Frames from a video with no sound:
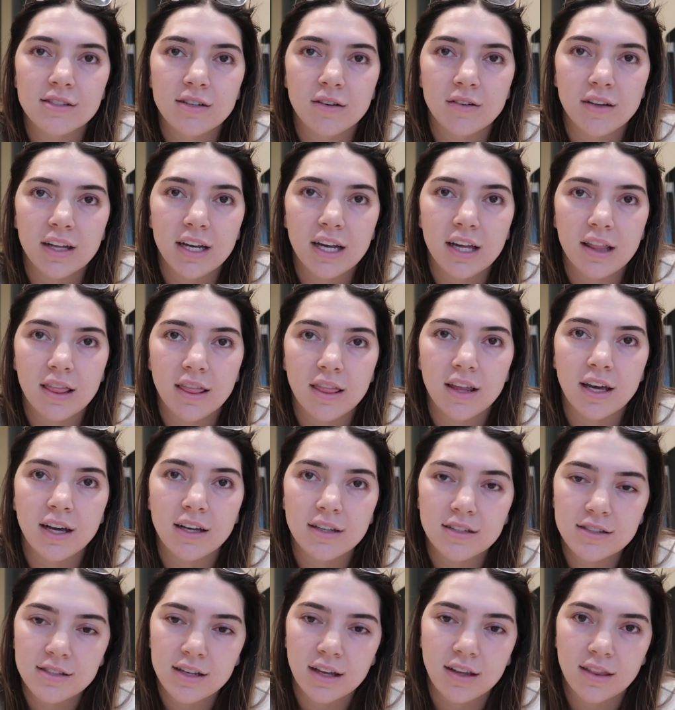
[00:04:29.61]
go like
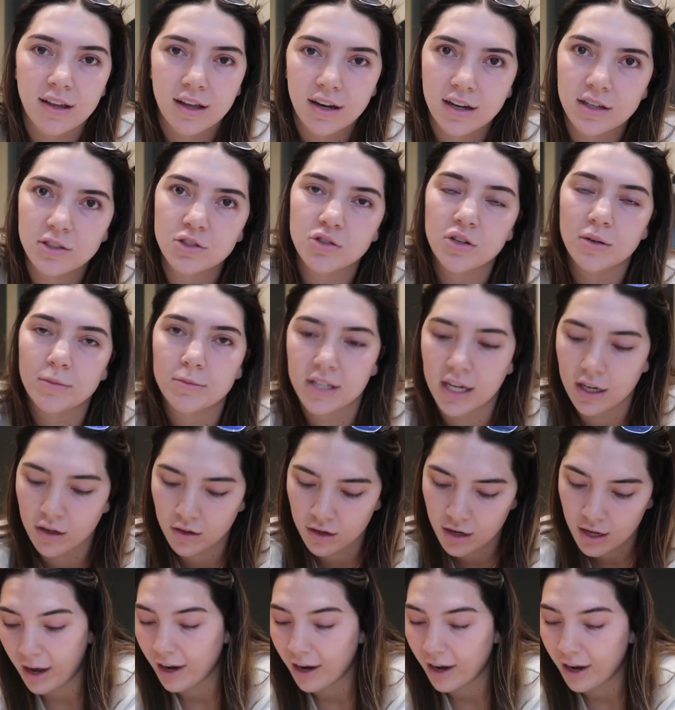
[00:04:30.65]
this and let it drip down.